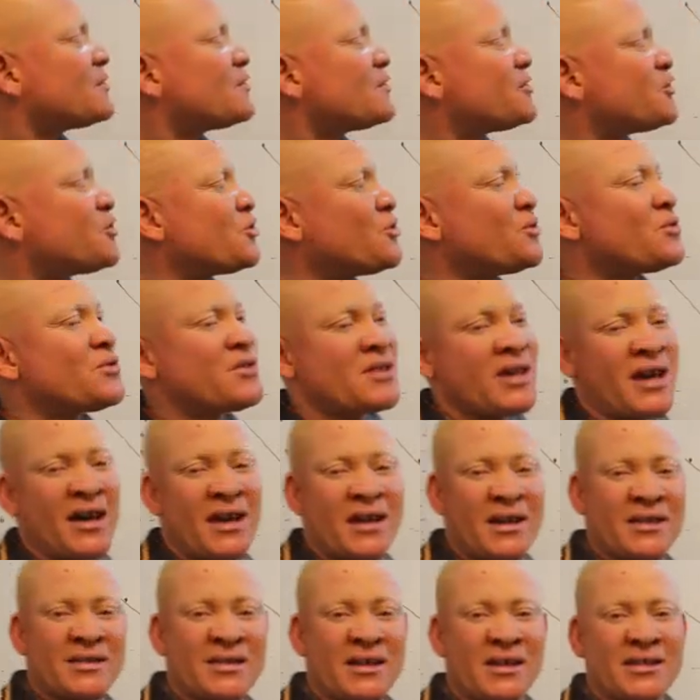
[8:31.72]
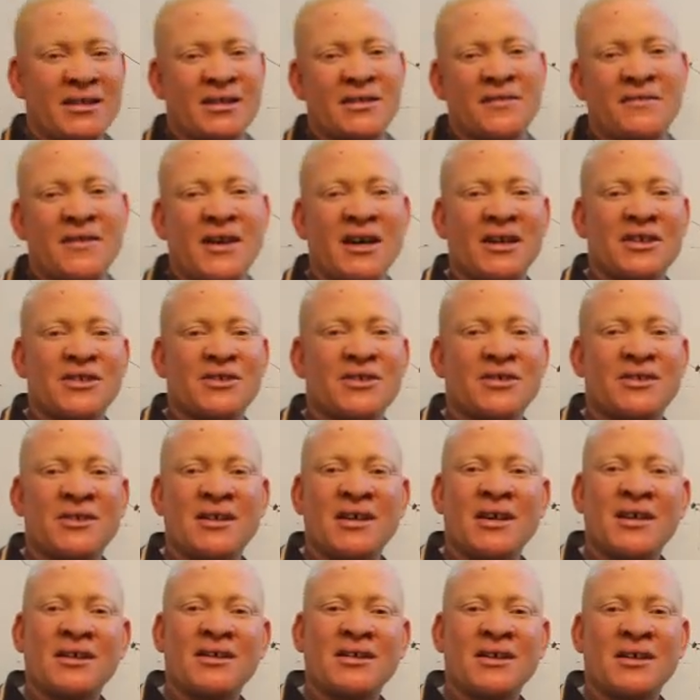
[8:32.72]
shows higher satisfaction
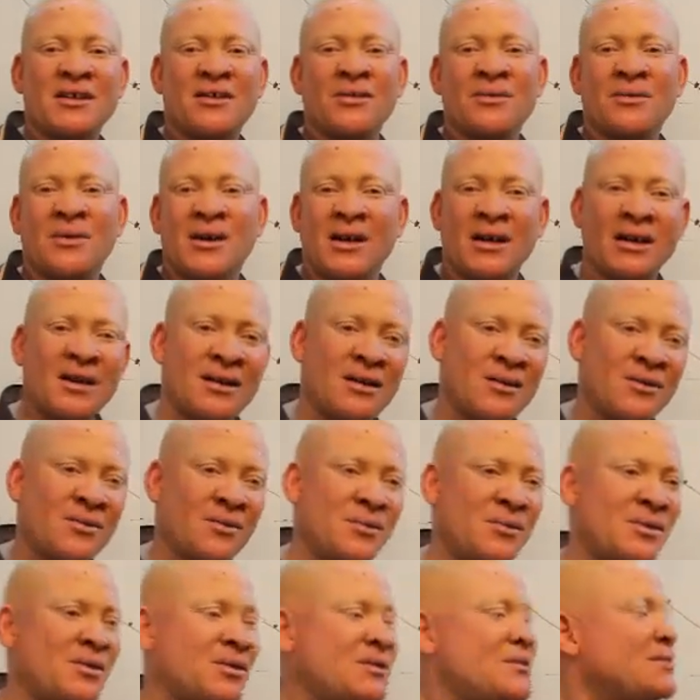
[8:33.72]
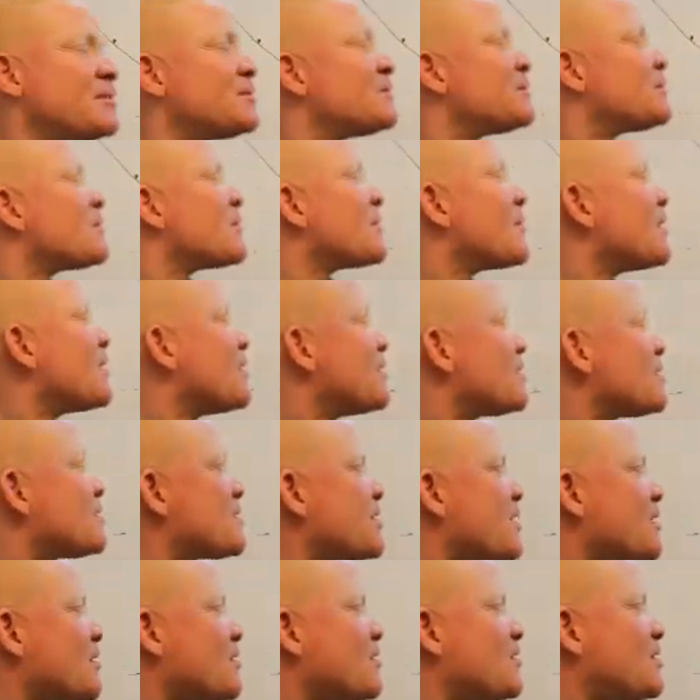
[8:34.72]
than a lower one.
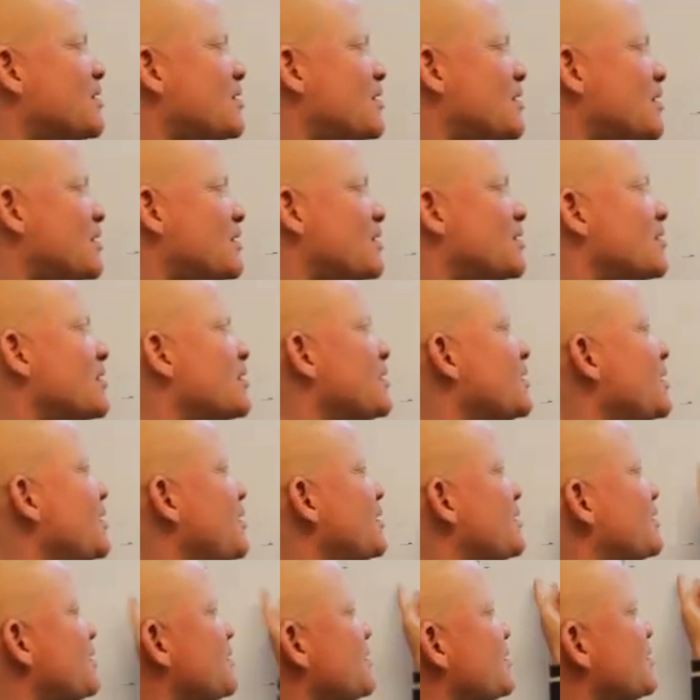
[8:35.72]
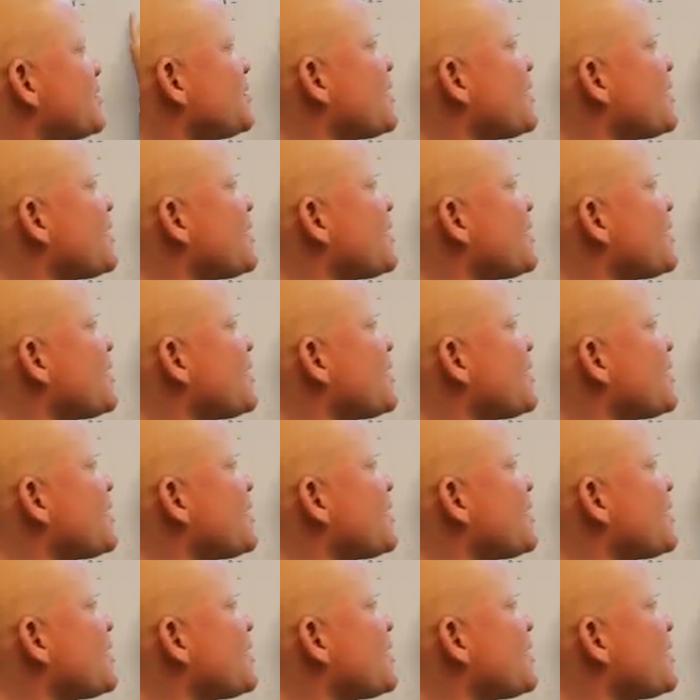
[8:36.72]
Secondly, it is